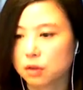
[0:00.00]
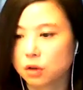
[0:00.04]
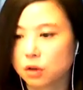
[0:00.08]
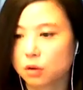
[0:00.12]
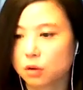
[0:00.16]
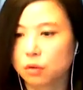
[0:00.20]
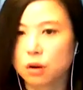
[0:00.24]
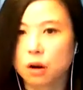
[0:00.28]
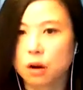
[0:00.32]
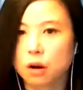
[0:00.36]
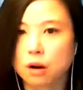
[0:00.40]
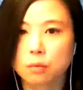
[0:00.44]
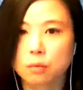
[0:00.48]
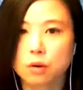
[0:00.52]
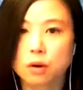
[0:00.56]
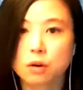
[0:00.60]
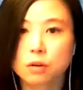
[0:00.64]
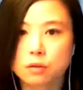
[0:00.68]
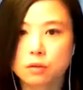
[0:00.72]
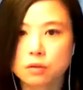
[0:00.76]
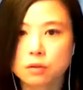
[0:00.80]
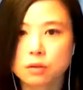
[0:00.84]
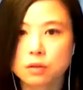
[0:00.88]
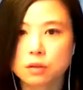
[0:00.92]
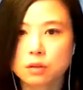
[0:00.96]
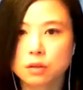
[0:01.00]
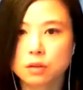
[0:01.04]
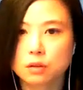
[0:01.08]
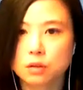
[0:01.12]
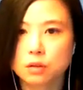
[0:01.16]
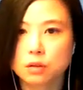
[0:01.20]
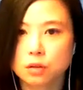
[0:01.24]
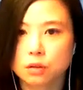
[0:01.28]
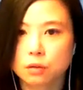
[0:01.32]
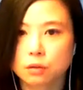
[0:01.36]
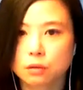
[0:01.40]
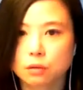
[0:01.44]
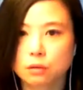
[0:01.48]
newcomers
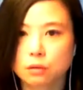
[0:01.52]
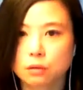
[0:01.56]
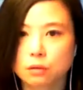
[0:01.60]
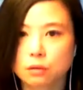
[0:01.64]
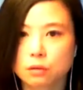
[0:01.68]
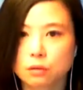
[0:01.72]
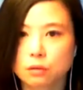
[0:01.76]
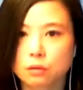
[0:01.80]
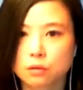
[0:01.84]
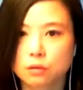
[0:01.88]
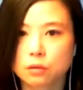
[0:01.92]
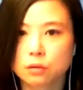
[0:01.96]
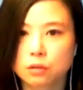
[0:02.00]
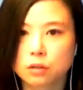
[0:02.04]
to